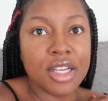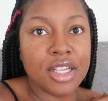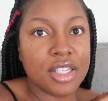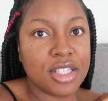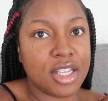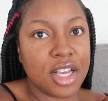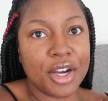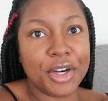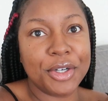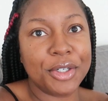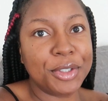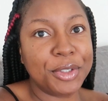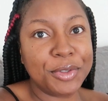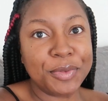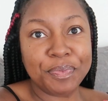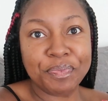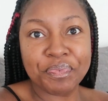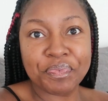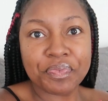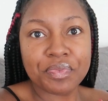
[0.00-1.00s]

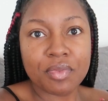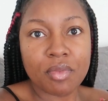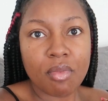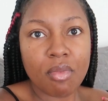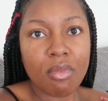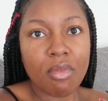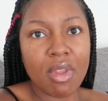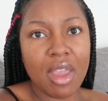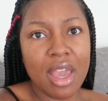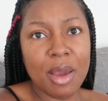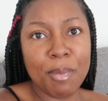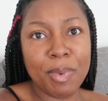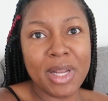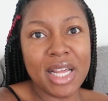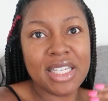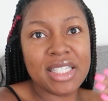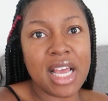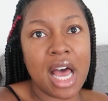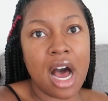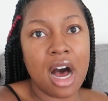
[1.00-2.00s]
So, and
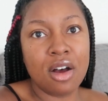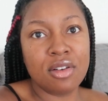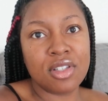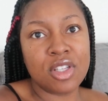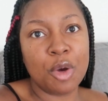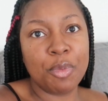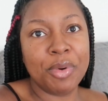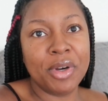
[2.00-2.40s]
plus I also